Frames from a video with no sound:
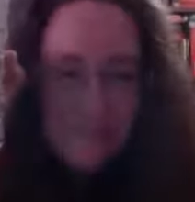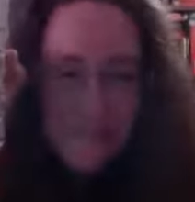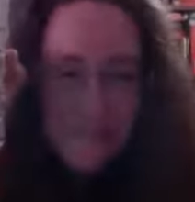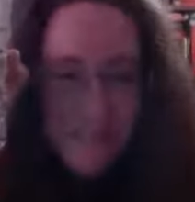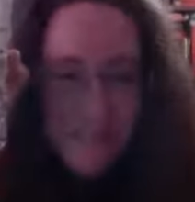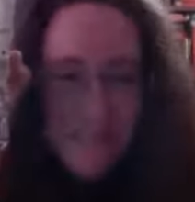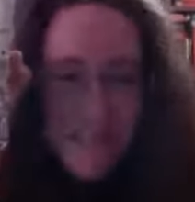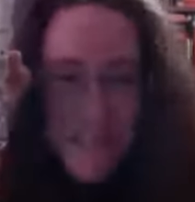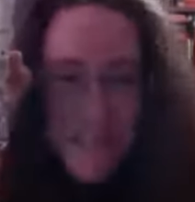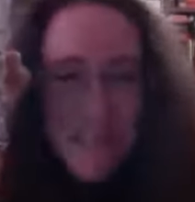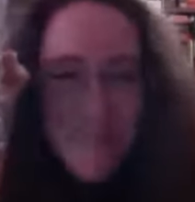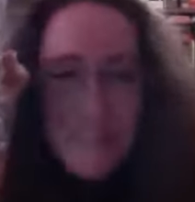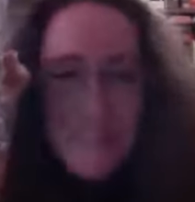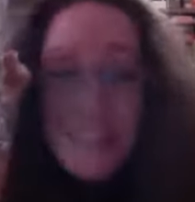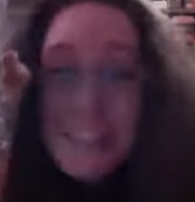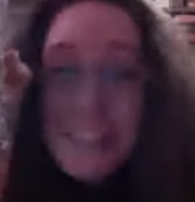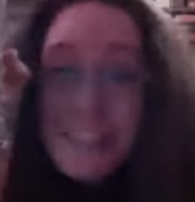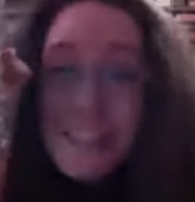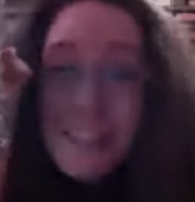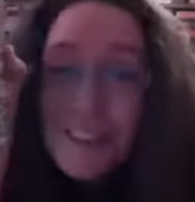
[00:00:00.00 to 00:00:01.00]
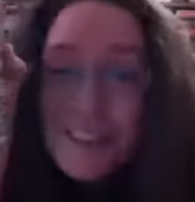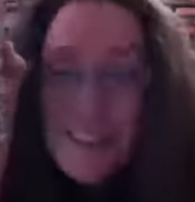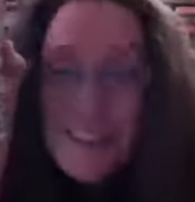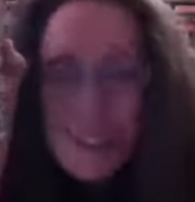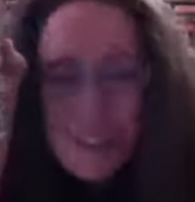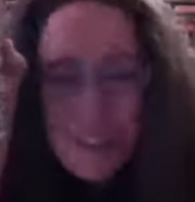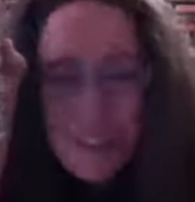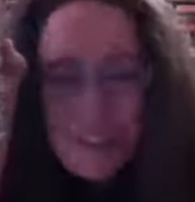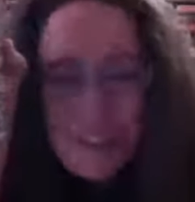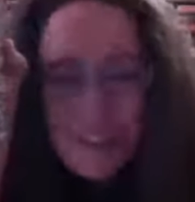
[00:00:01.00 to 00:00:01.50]
comes in a little
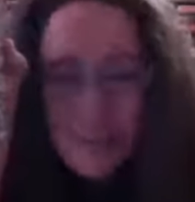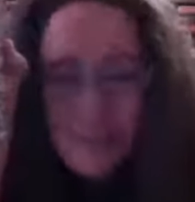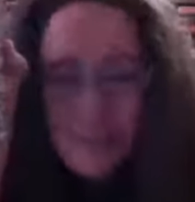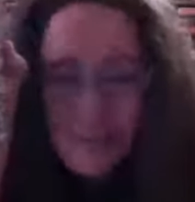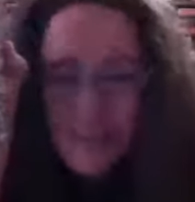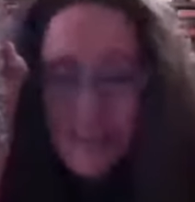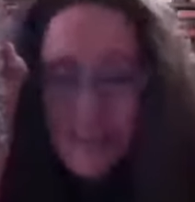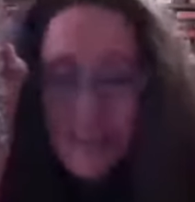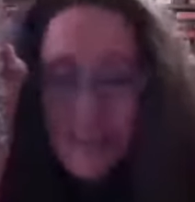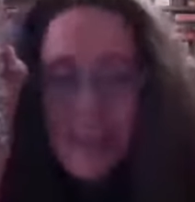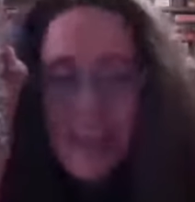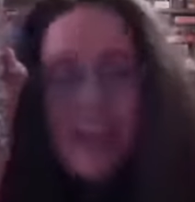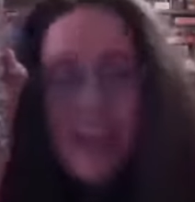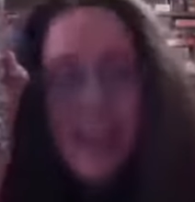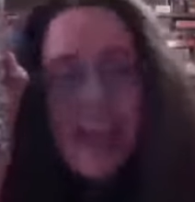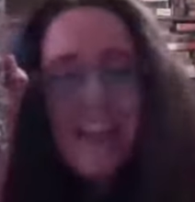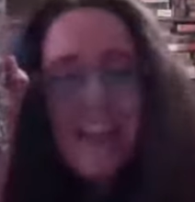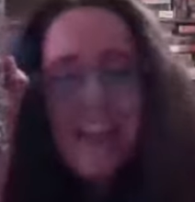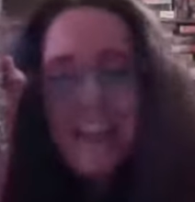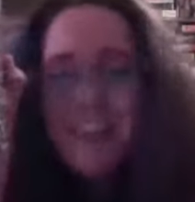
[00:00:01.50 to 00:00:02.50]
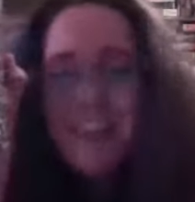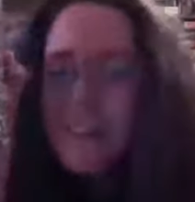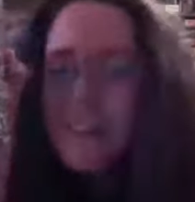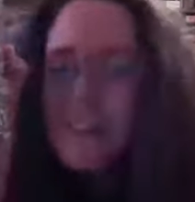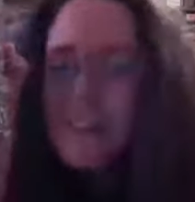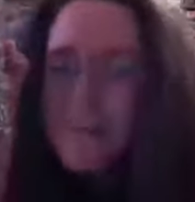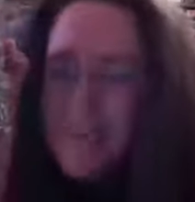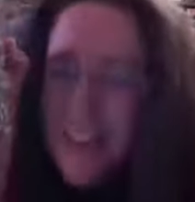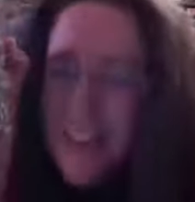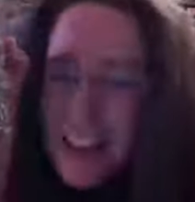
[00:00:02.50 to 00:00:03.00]
test tube. And a dear
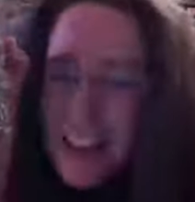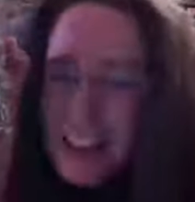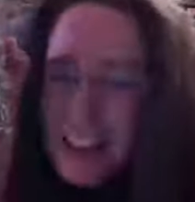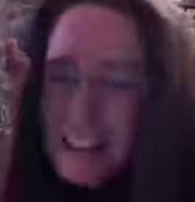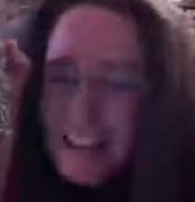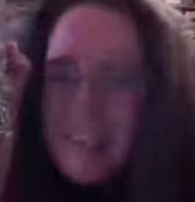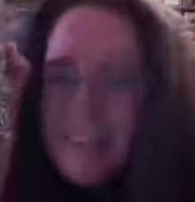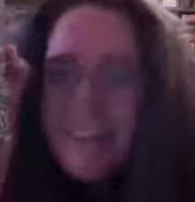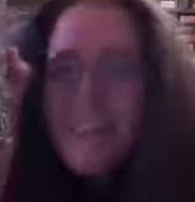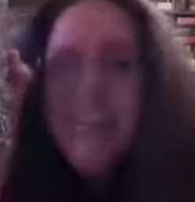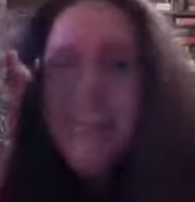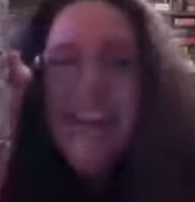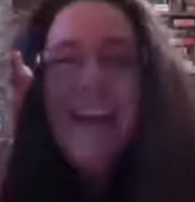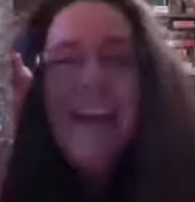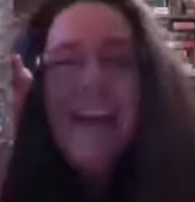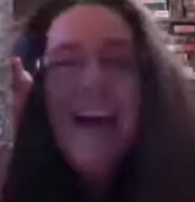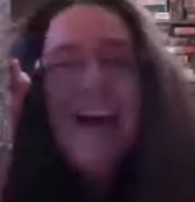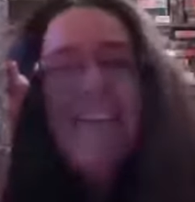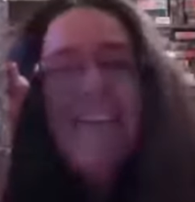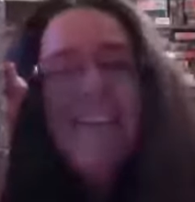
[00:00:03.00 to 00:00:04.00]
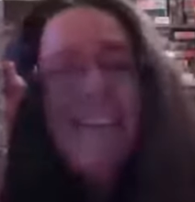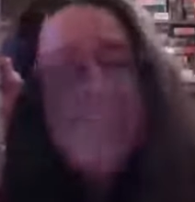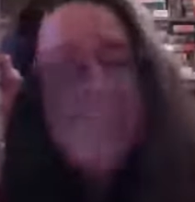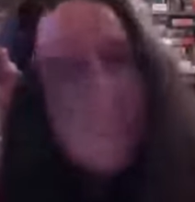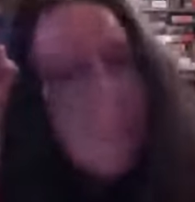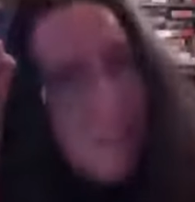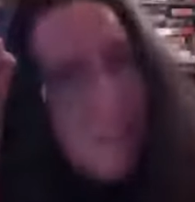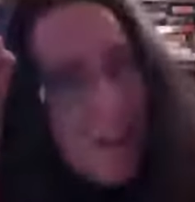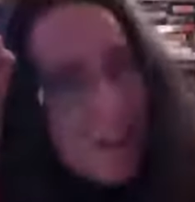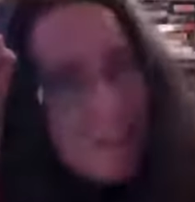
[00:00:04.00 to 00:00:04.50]
friend
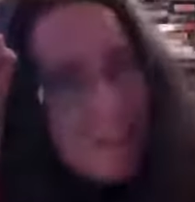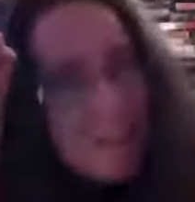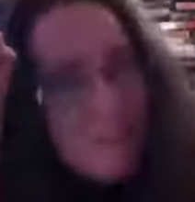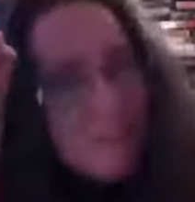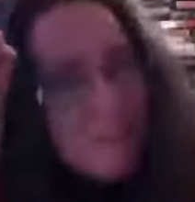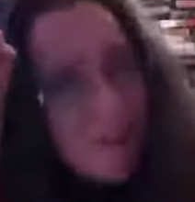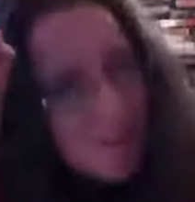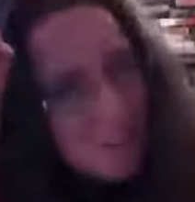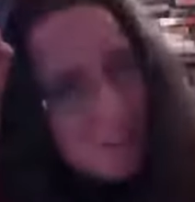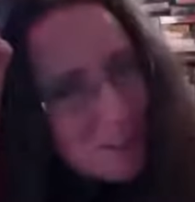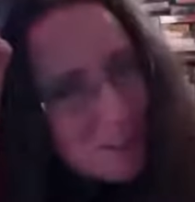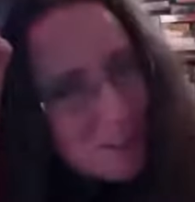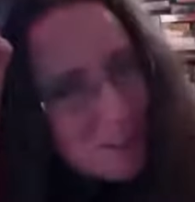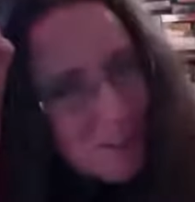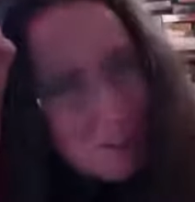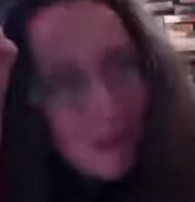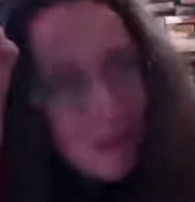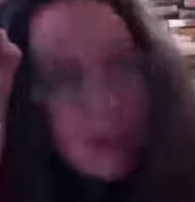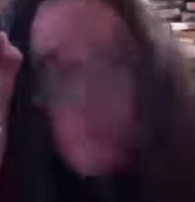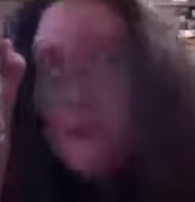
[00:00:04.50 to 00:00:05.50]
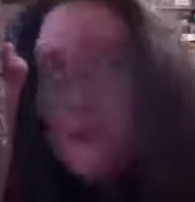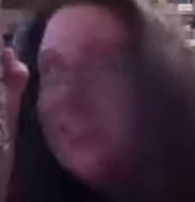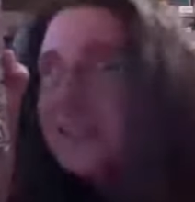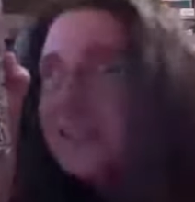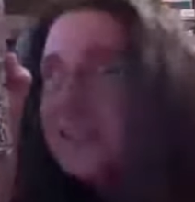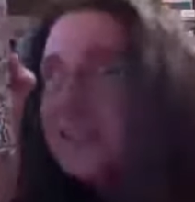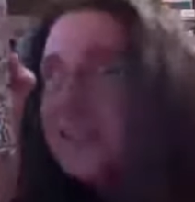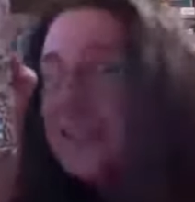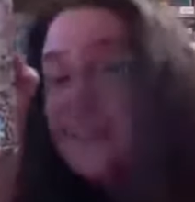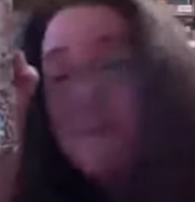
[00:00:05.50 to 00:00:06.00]
bought this for me, I want to
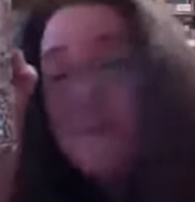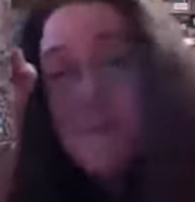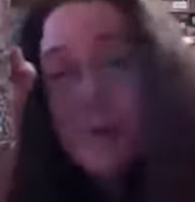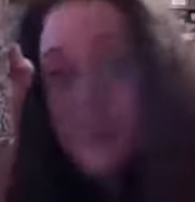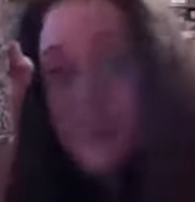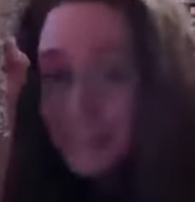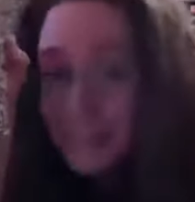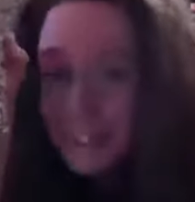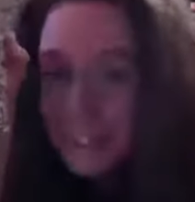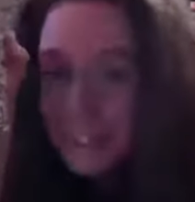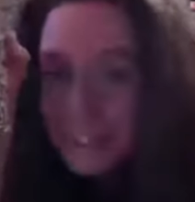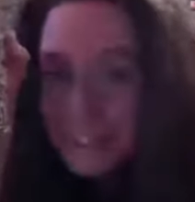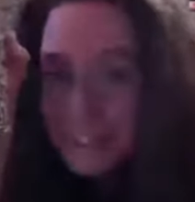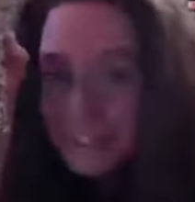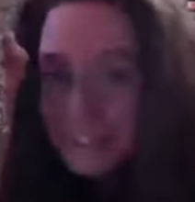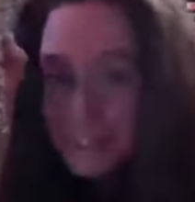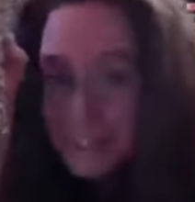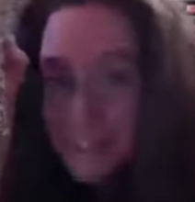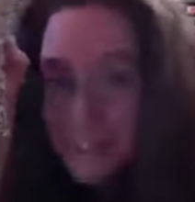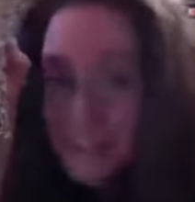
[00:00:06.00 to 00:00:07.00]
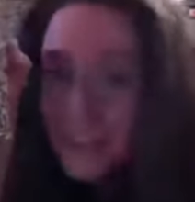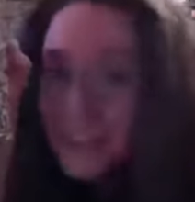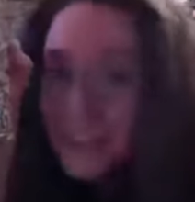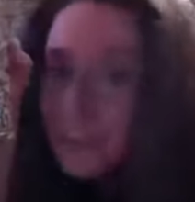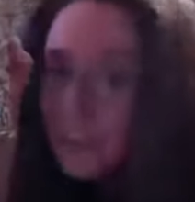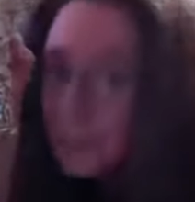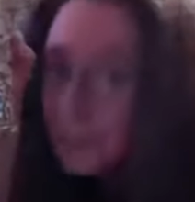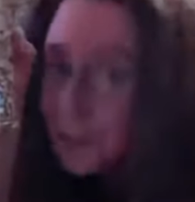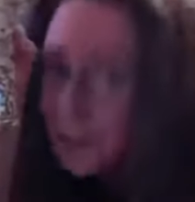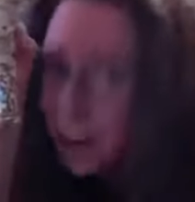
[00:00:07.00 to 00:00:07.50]
say in Paris. And you know
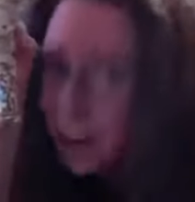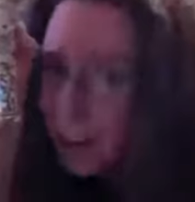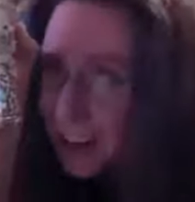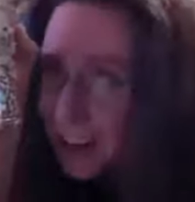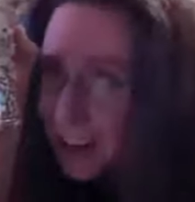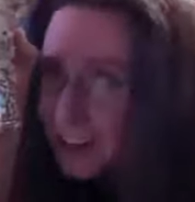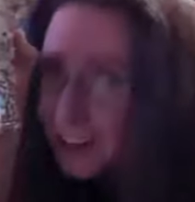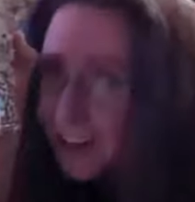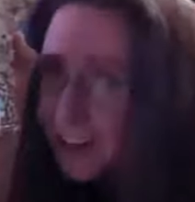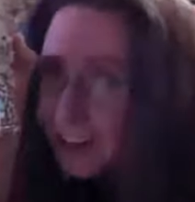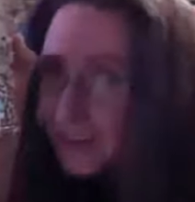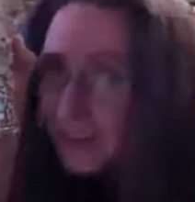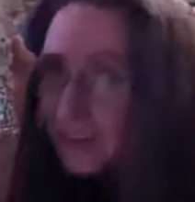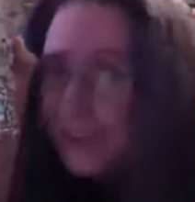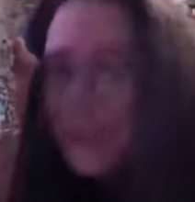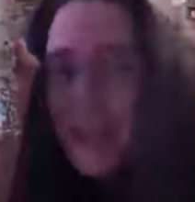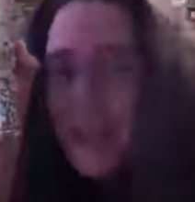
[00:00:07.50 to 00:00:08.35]
who you are out there.